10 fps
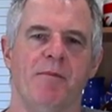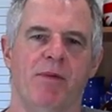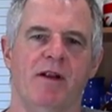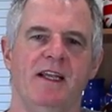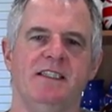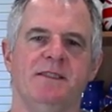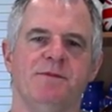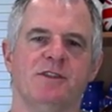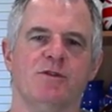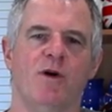Please
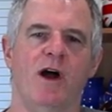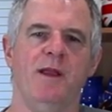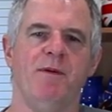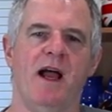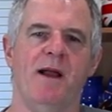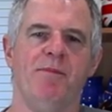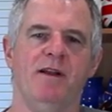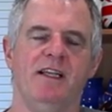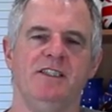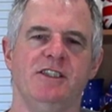subscribe and
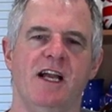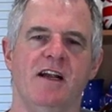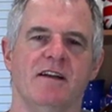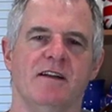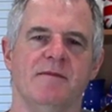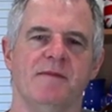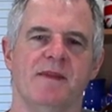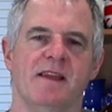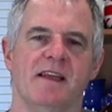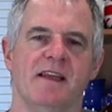please share.
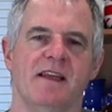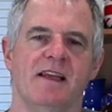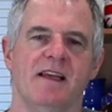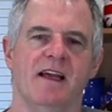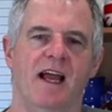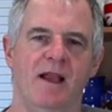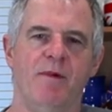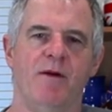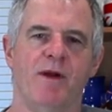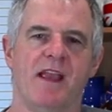
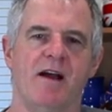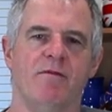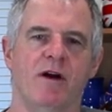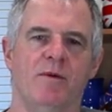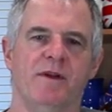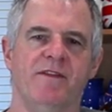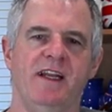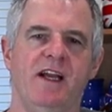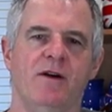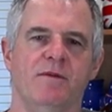Anyway, we get right on with the
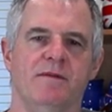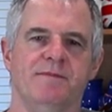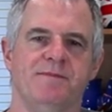video.